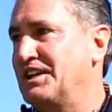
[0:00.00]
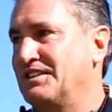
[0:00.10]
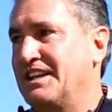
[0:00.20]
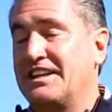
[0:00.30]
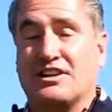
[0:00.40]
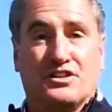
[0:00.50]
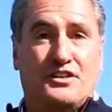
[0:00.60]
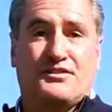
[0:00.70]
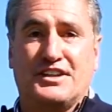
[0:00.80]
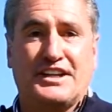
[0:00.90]
and they look
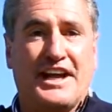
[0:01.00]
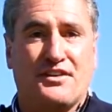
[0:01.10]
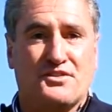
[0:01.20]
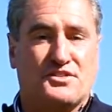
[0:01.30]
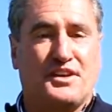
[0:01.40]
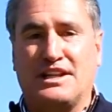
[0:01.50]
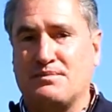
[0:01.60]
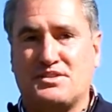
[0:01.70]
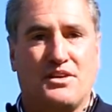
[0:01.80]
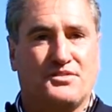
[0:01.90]
for the gators sunning
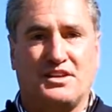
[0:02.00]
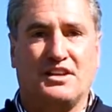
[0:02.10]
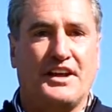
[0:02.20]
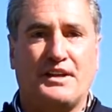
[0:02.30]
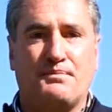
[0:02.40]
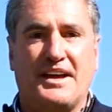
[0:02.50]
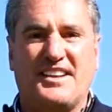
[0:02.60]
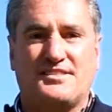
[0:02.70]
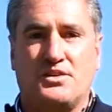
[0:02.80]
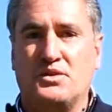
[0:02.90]
themselves in a lake bank.
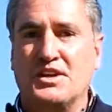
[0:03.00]
So